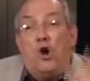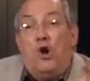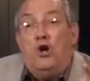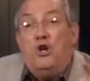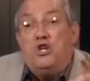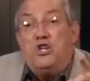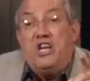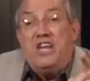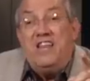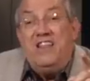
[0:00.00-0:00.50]

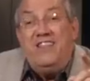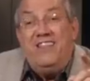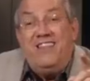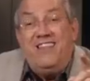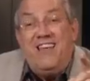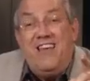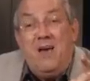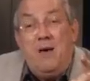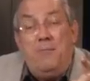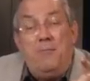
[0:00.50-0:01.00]

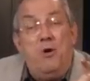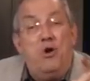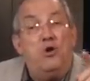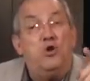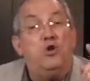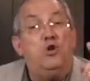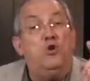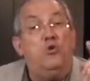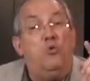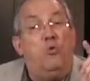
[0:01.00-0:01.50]
urging
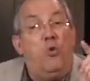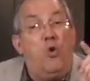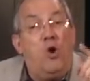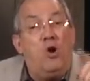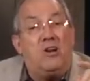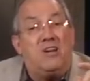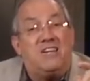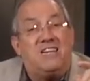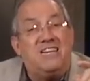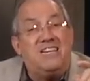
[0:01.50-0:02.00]
them to
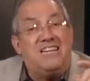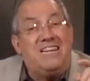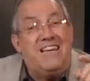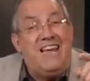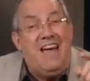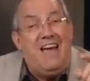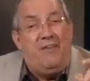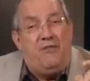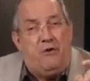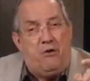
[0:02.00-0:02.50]
work
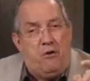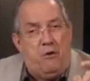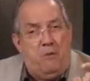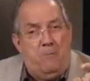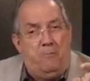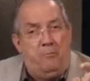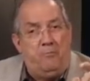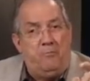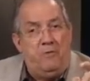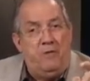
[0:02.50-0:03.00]

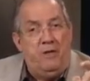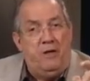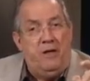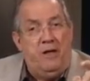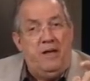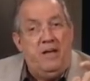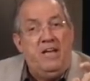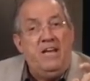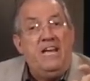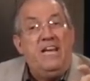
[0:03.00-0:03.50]
together,
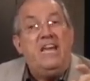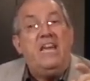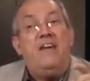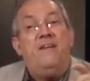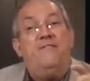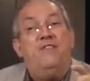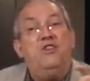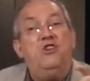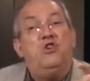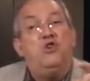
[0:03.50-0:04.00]

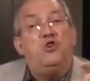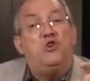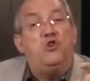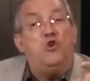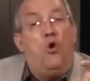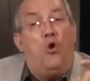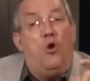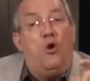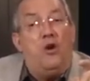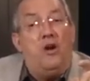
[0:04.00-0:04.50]
even
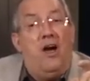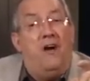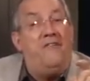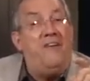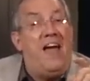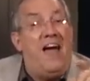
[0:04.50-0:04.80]
short